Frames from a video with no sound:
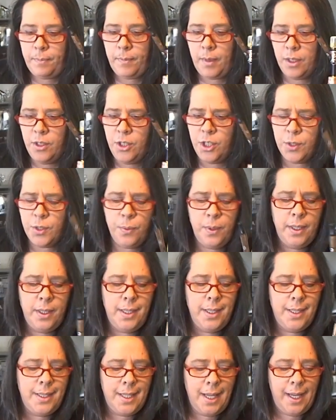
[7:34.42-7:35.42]
Just wanted
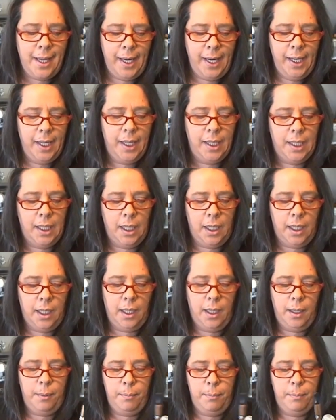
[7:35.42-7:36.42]
to say,
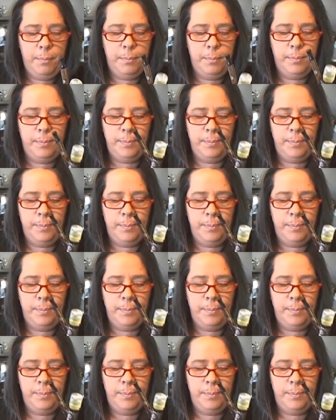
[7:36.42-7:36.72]
I'm